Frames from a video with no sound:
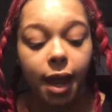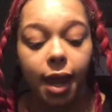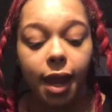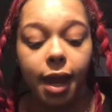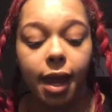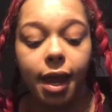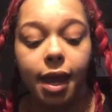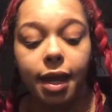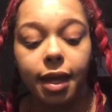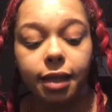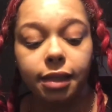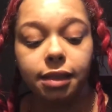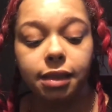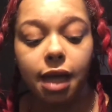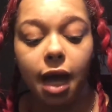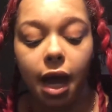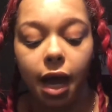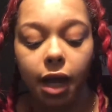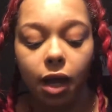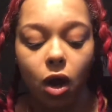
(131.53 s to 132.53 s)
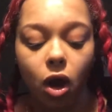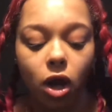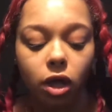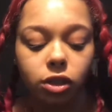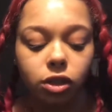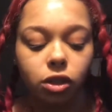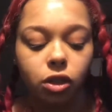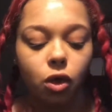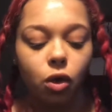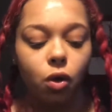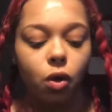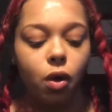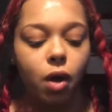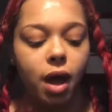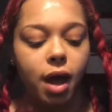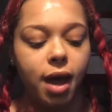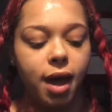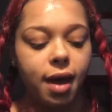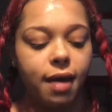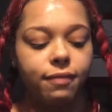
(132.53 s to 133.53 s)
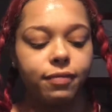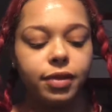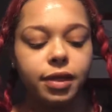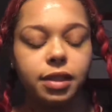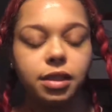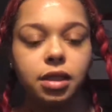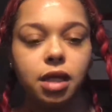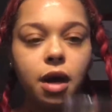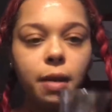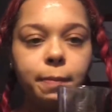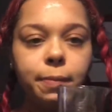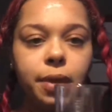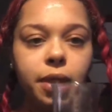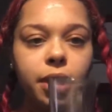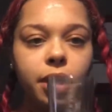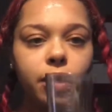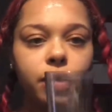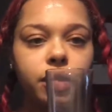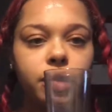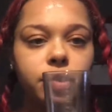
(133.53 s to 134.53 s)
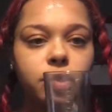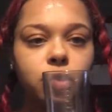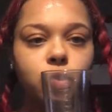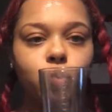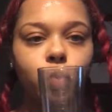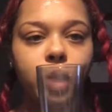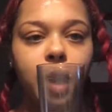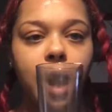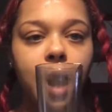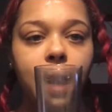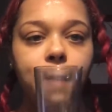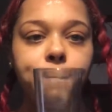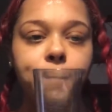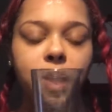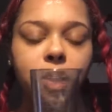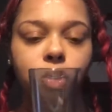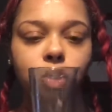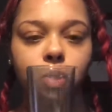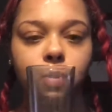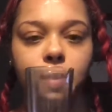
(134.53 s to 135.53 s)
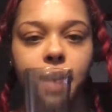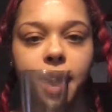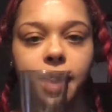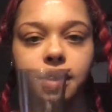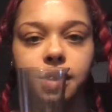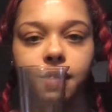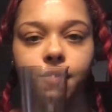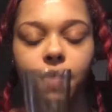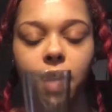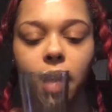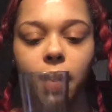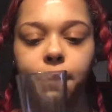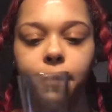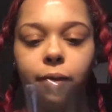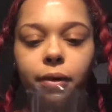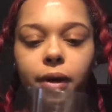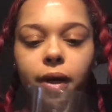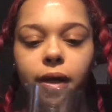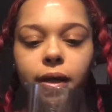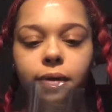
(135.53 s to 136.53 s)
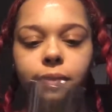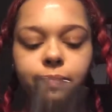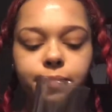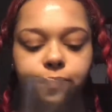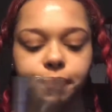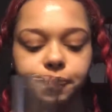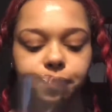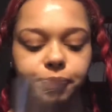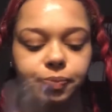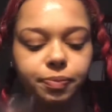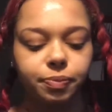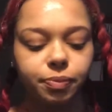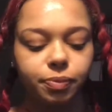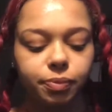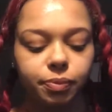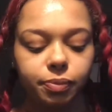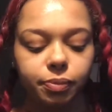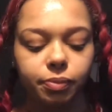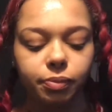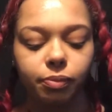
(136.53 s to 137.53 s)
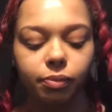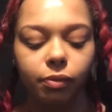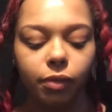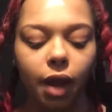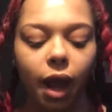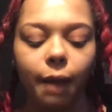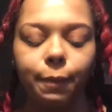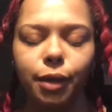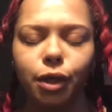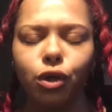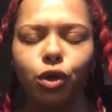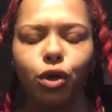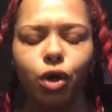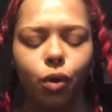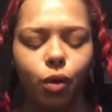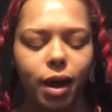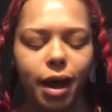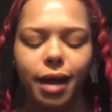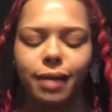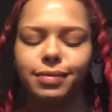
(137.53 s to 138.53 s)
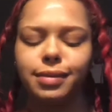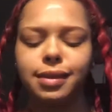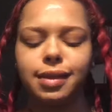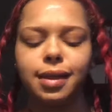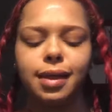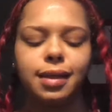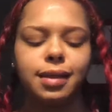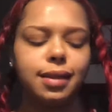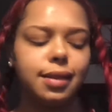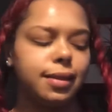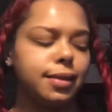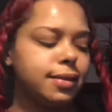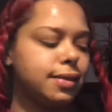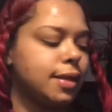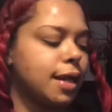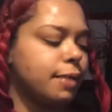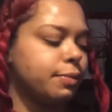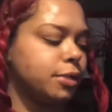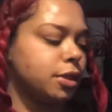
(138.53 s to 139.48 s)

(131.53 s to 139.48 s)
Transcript: and I also have this cup here. This is what I measure my developer in. I mean, you don't have to get this,